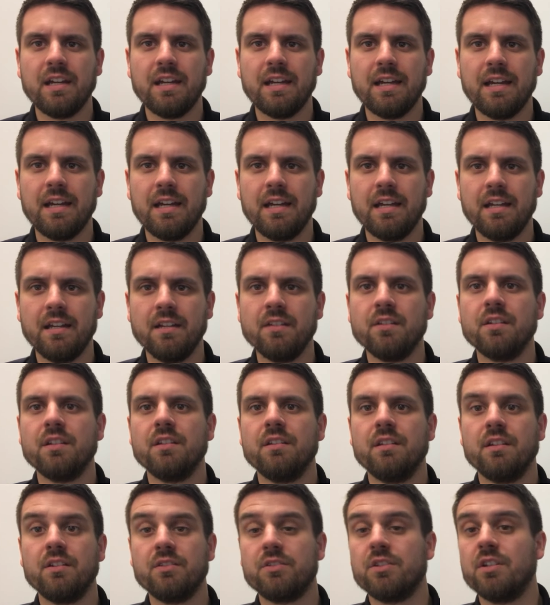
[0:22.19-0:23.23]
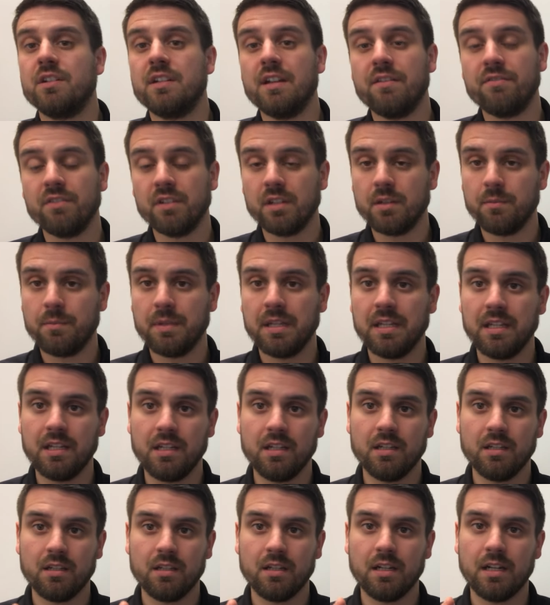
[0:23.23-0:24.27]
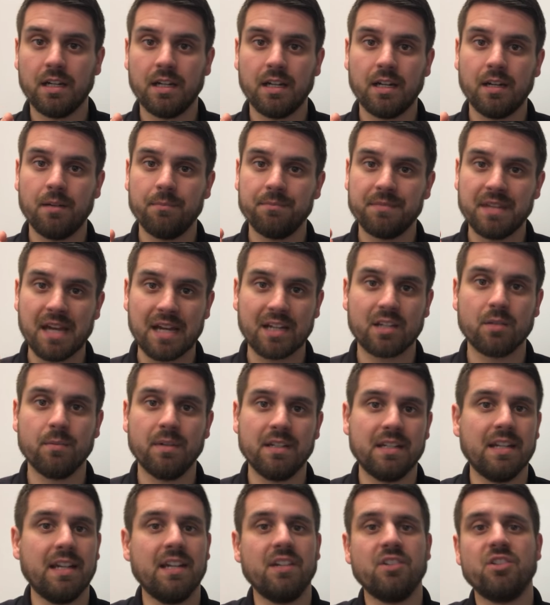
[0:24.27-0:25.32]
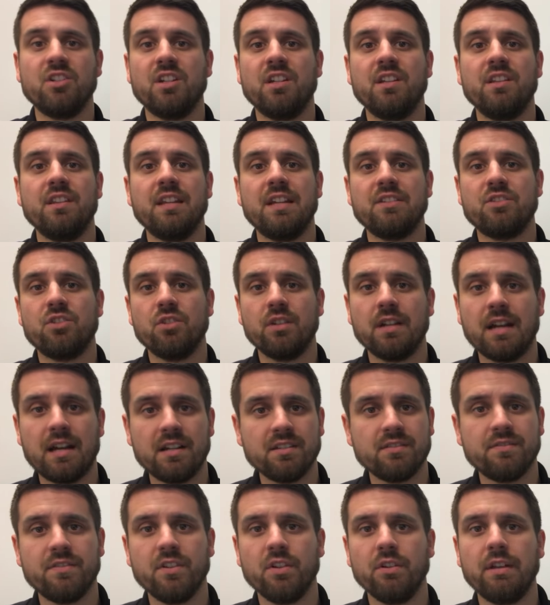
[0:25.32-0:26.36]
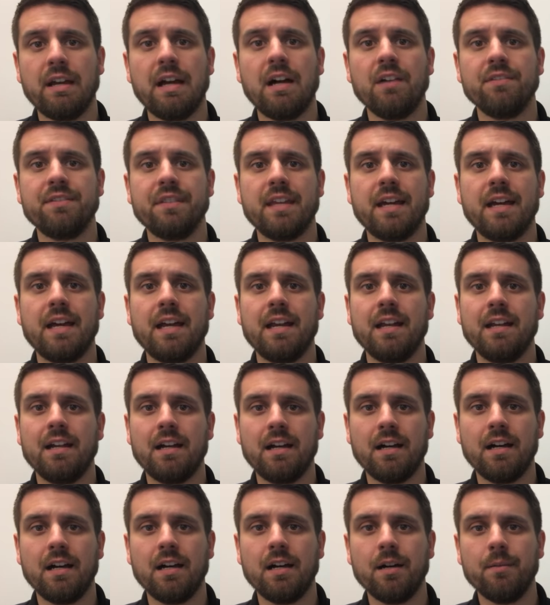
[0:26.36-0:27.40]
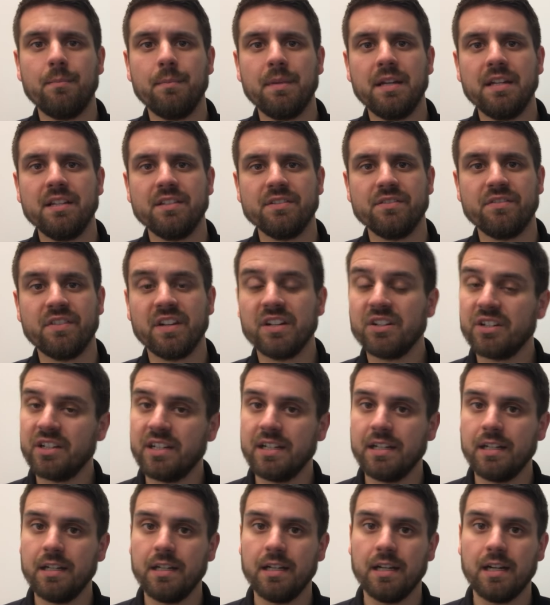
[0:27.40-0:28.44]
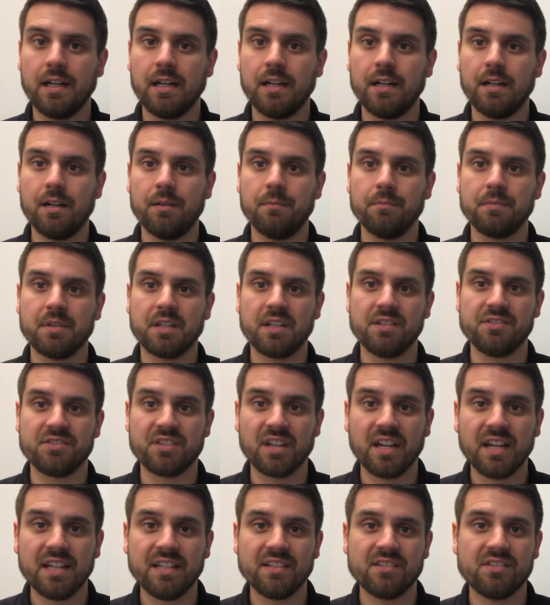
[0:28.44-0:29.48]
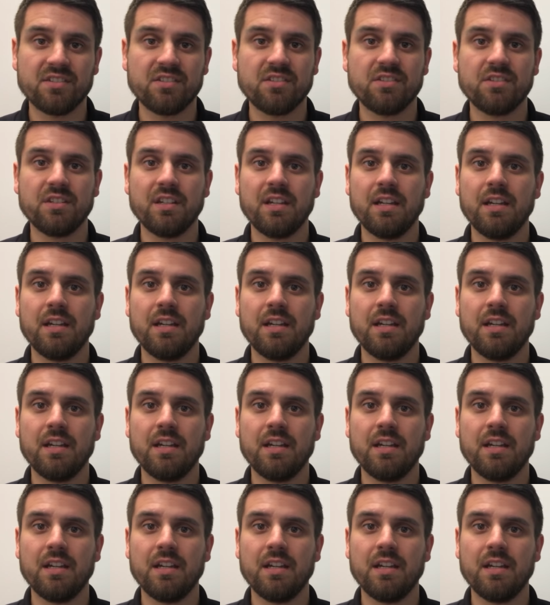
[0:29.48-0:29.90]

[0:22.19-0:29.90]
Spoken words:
And there should definitely be documentation that you guys fill out that is very concise,